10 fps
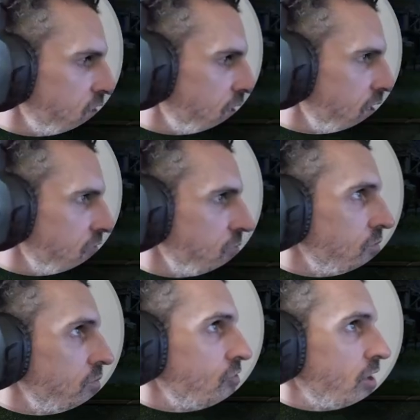guy has a
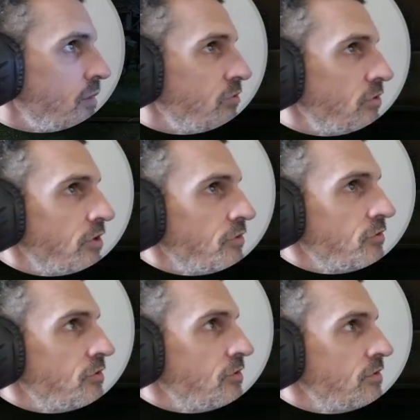job for
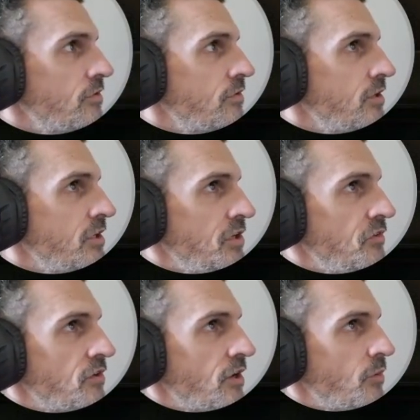us. He
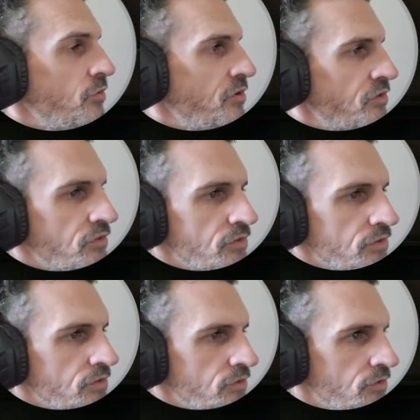needs help with
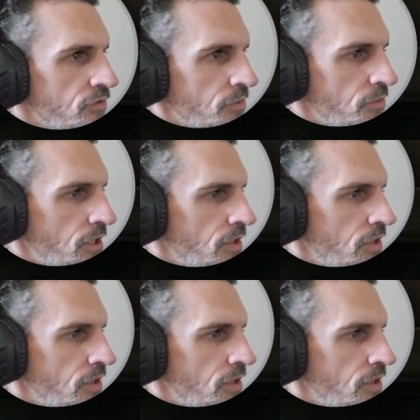some